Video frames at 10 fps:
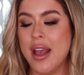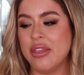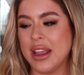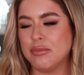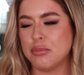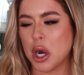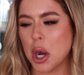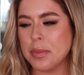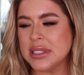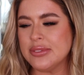They
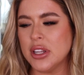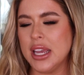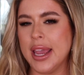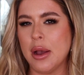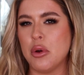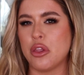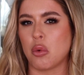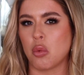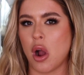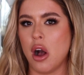purposefully get with the
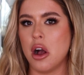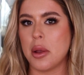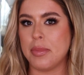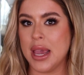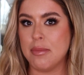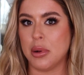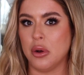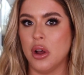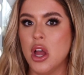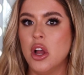wrong
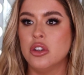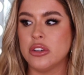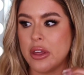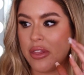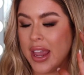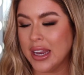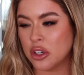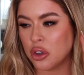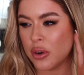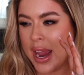people so that they can
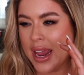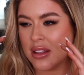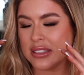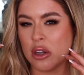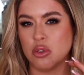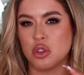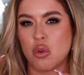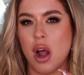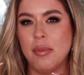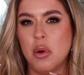create this little
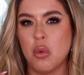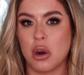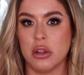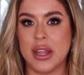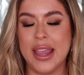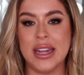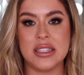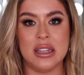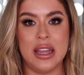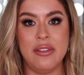drama world they get
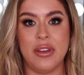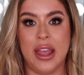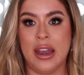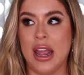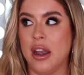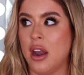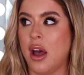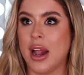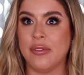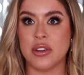to live in and
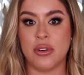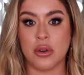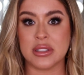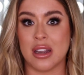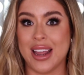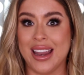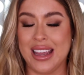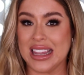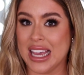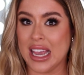not have to focus on
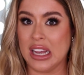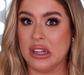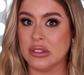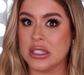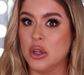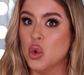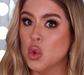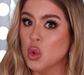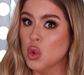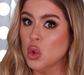anything
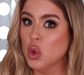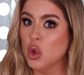else.